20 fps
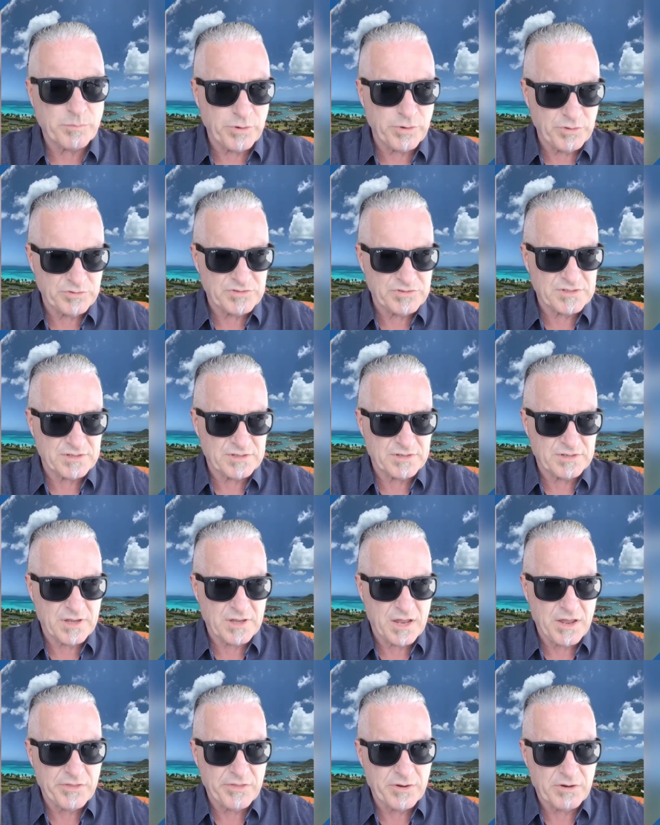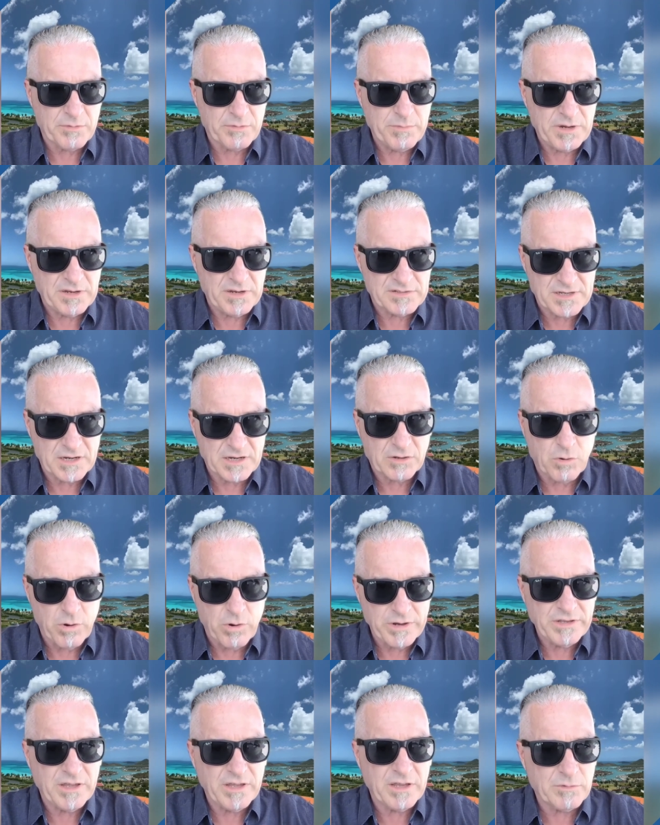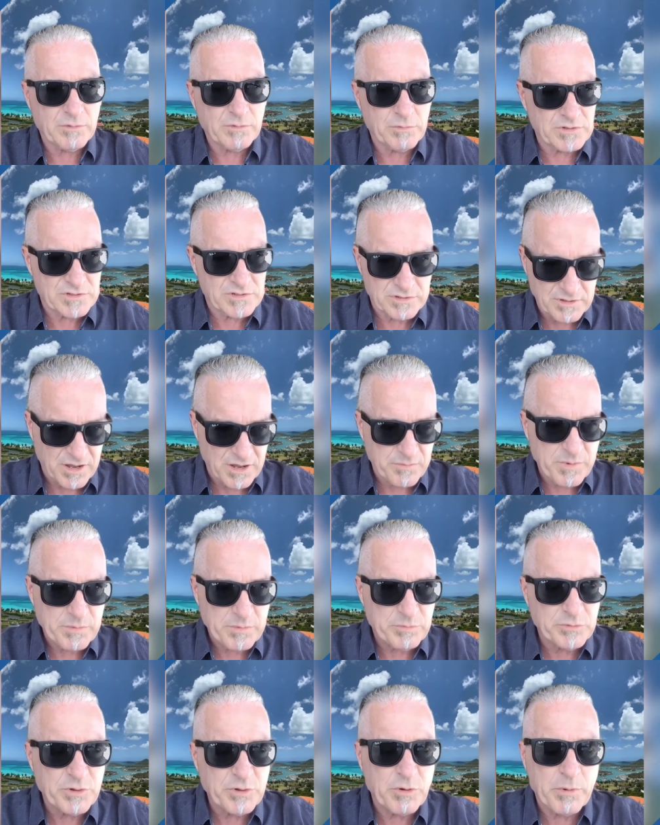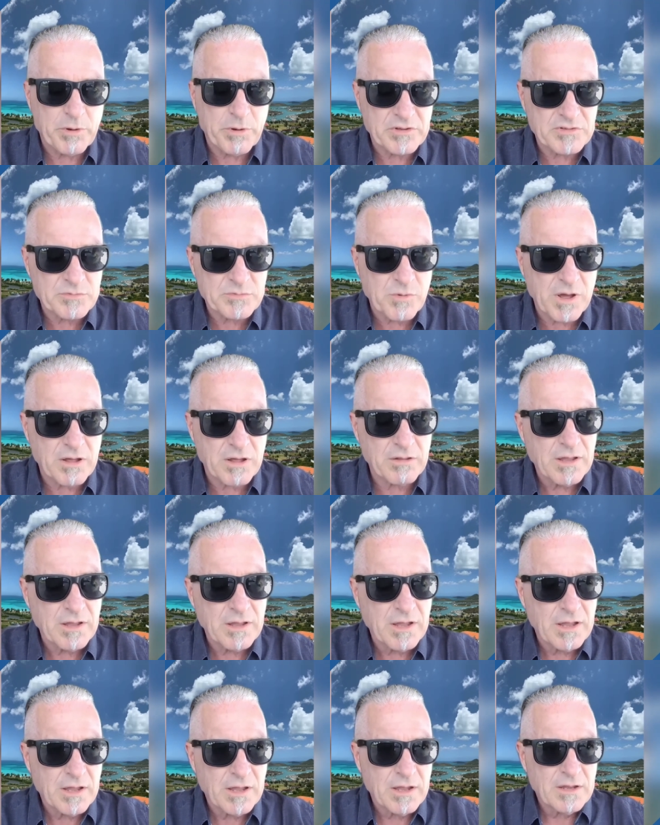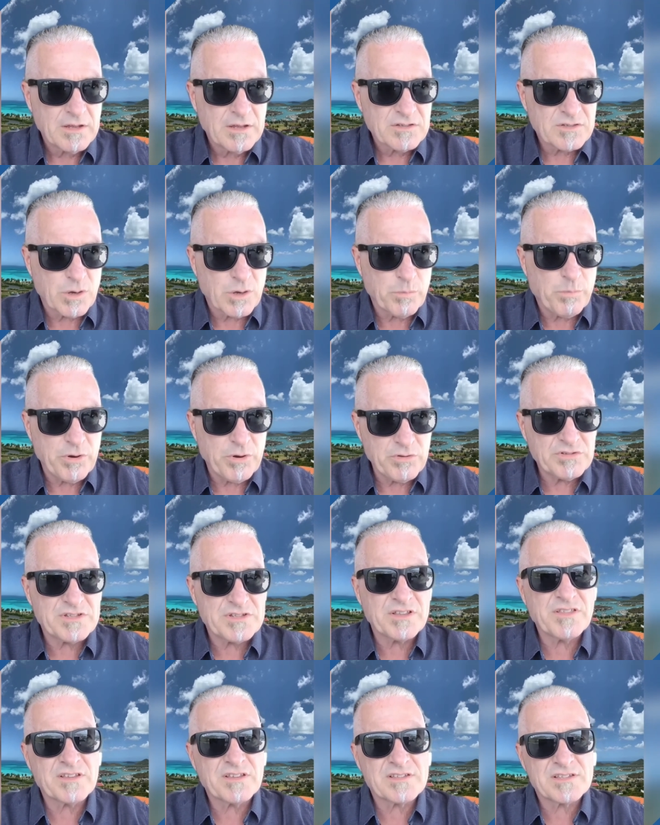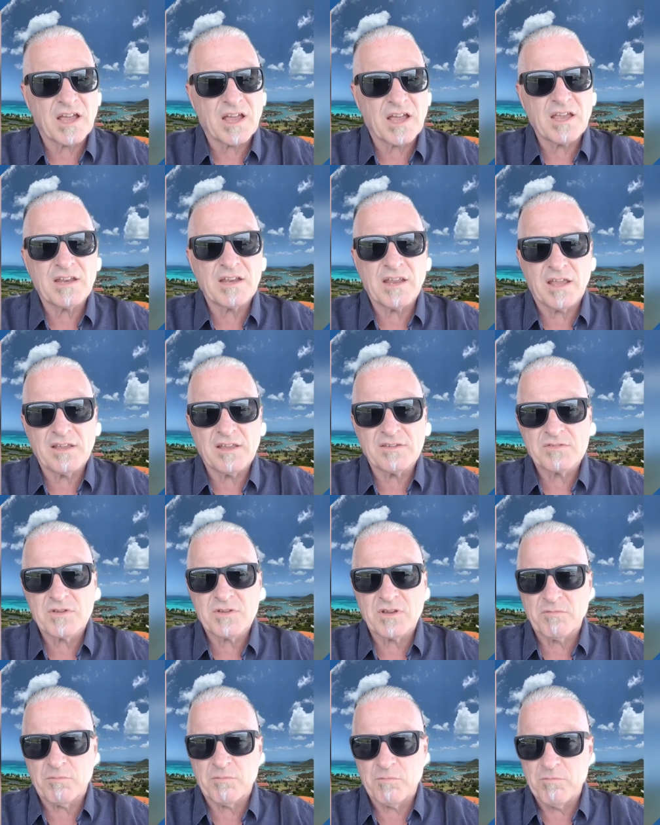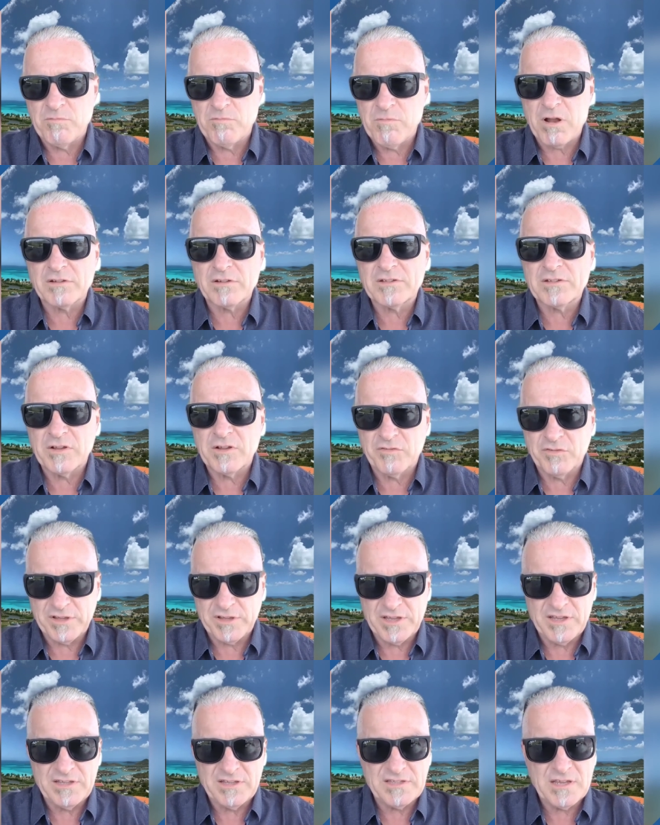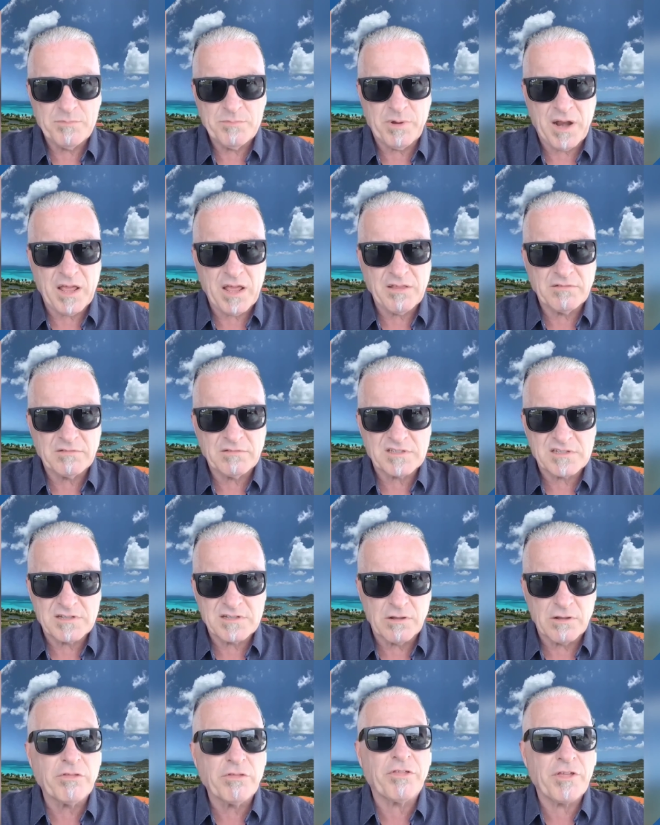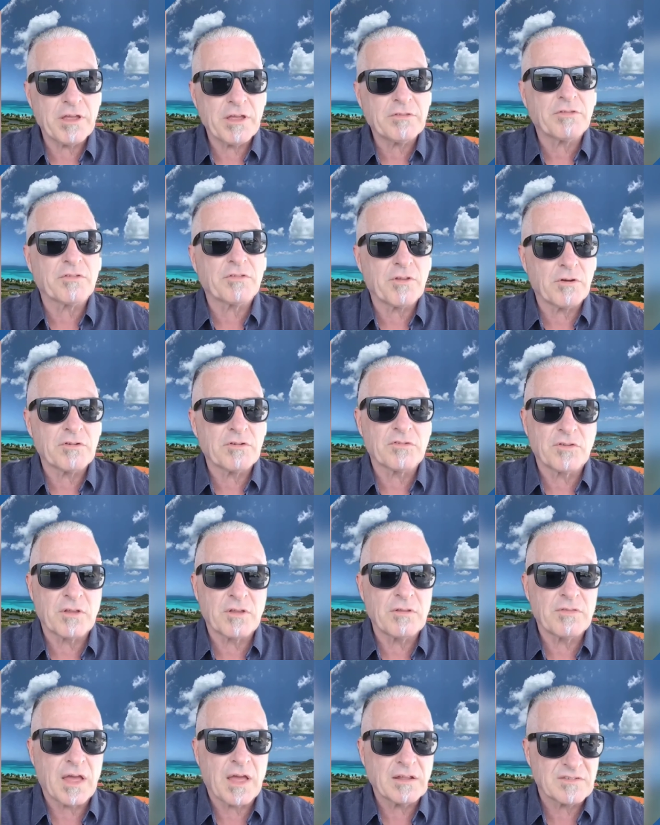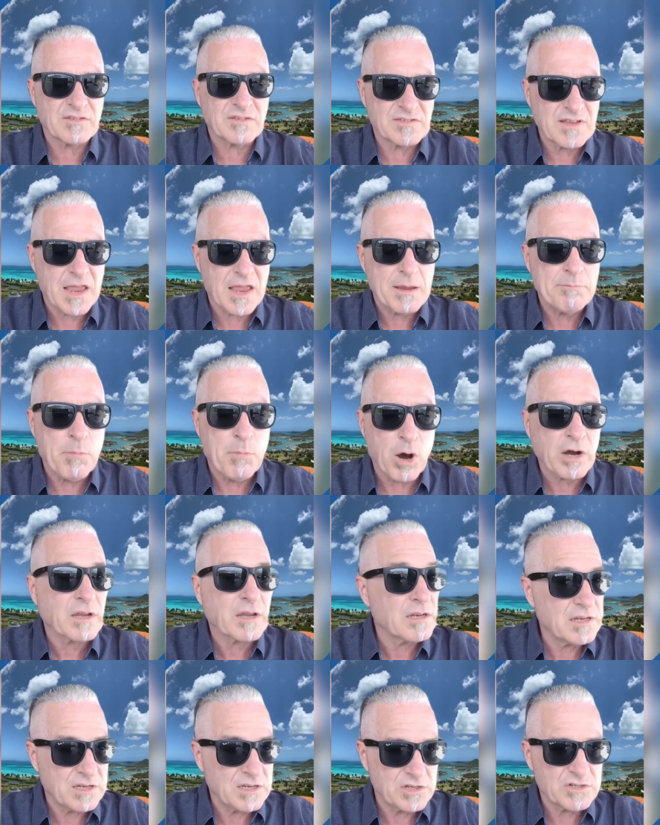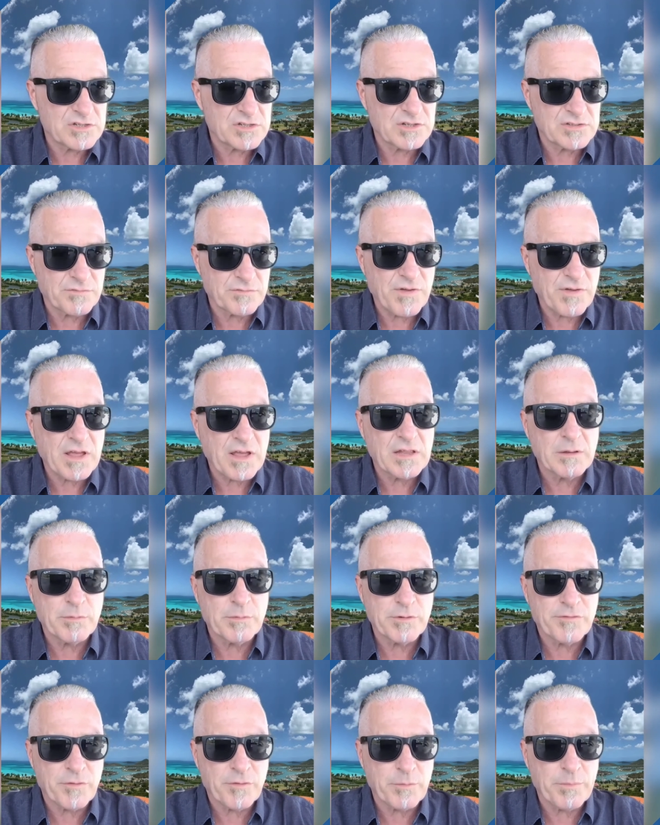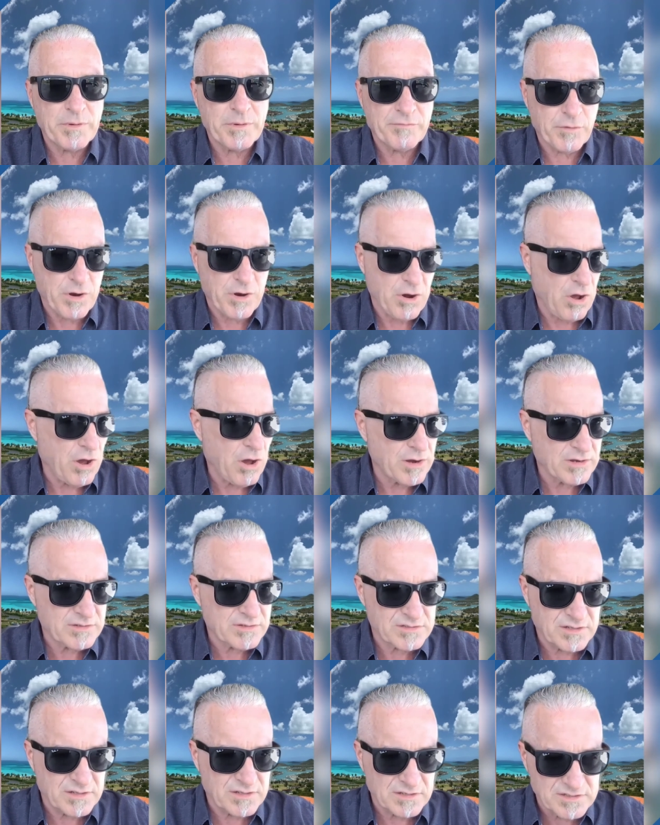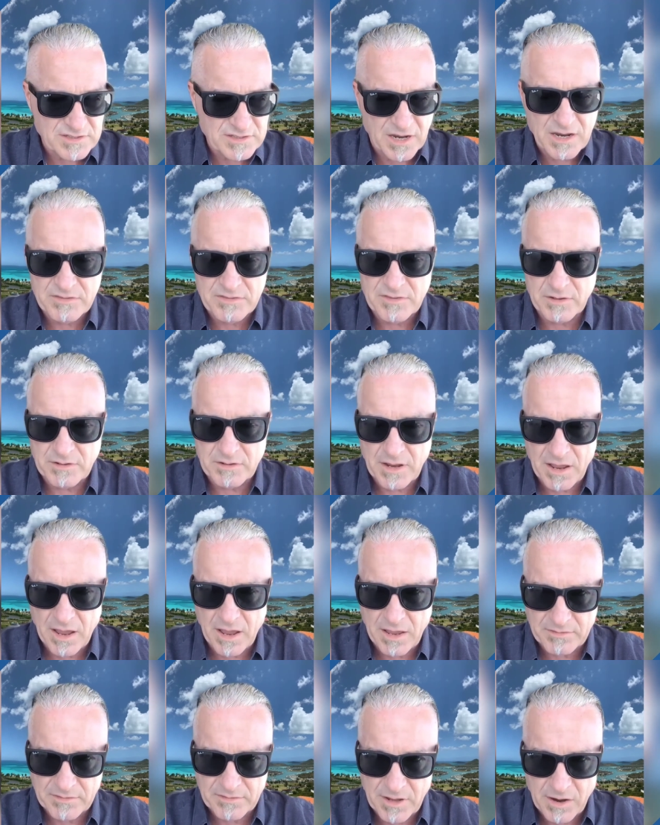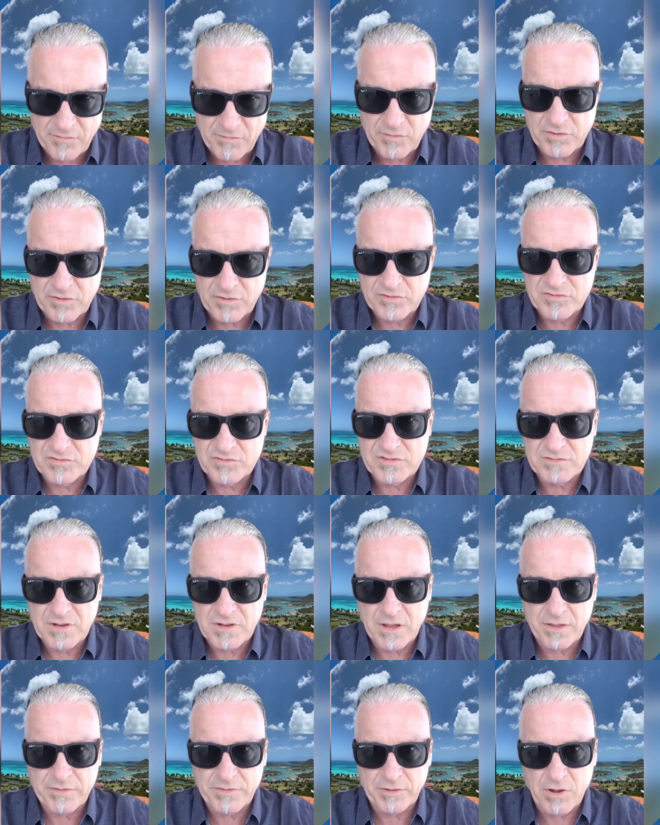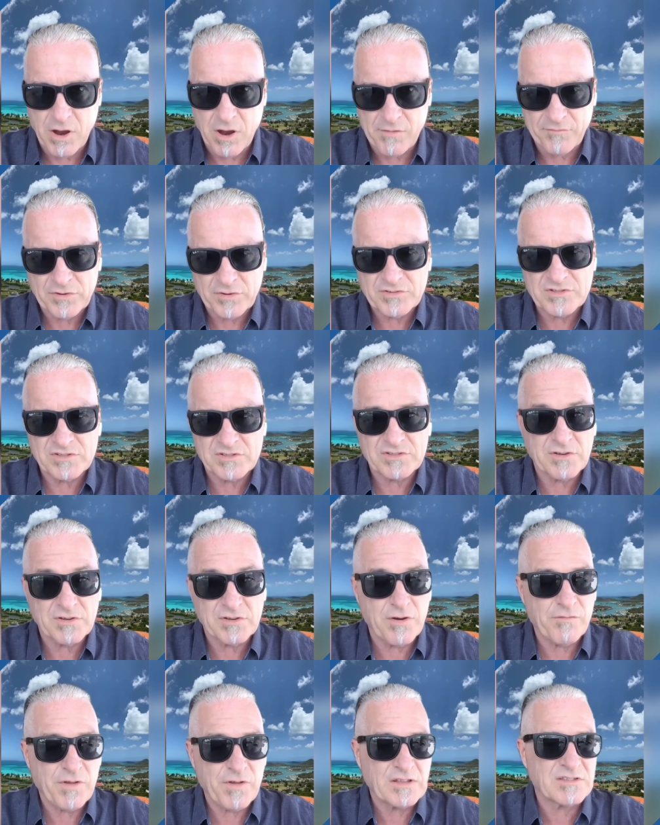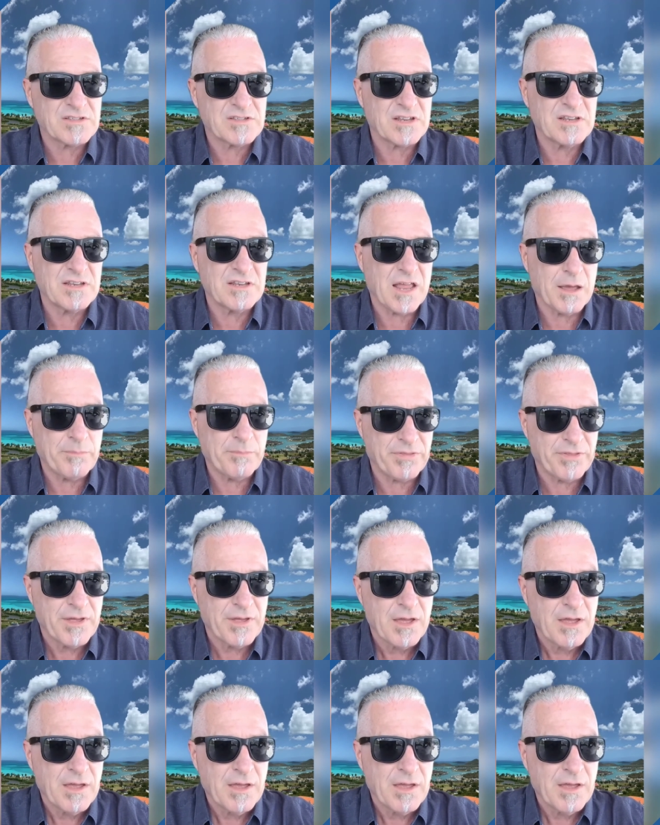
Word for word: produce another media site, CoinGeek, which a lot of people know about as well. So producing the site is relatively easy, but I still think that there's that same market niche is available for for an honest site that uh, covers uh, the conferences and events in depth,